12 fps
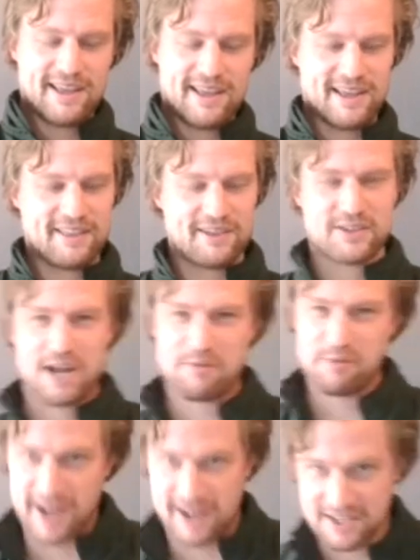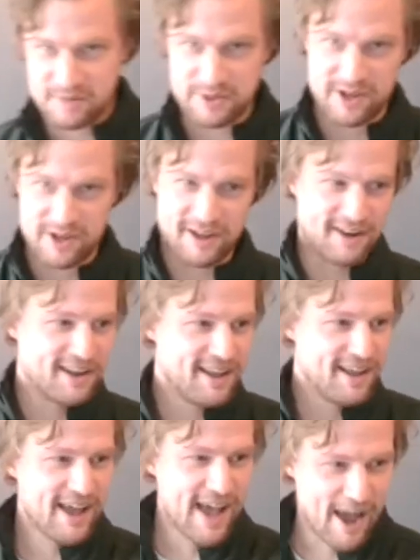uh, there's a couple mechanisms on
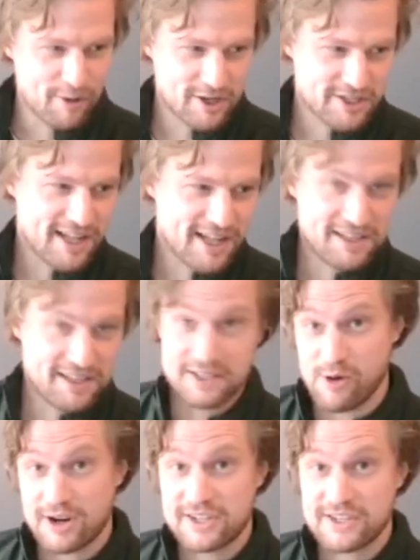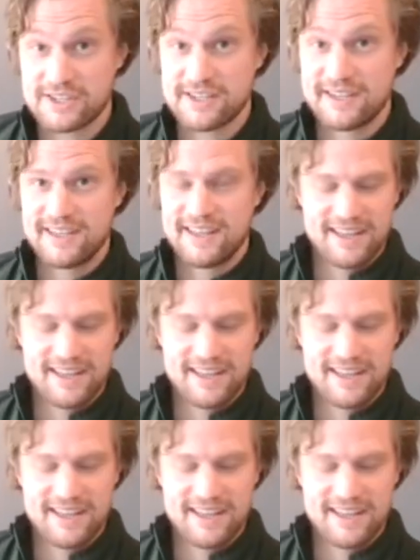how exactly this works.